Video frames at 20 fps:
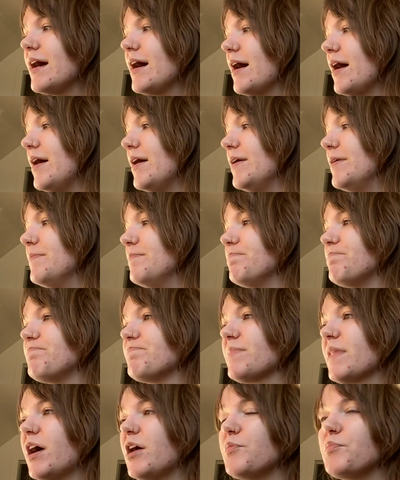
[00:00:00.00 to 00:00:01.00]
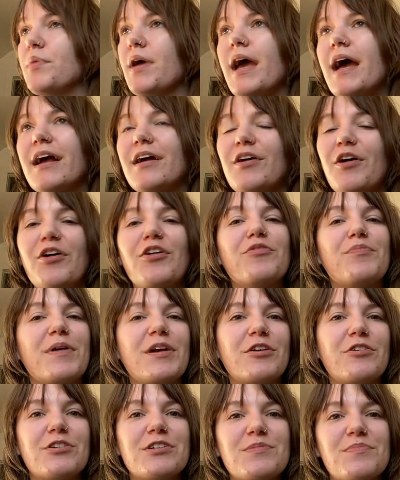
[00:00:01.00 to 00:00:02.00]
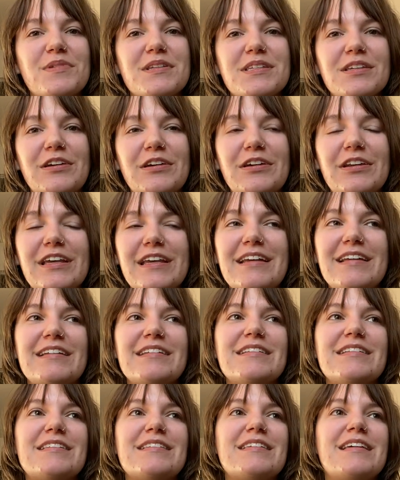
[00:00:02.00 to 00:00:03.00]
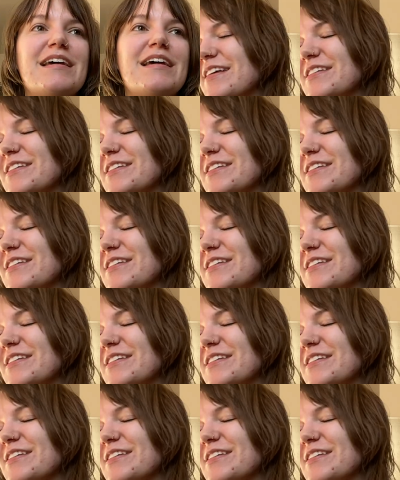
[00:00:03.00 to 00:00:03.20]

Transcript: um, unpack all of my Christmas goodies.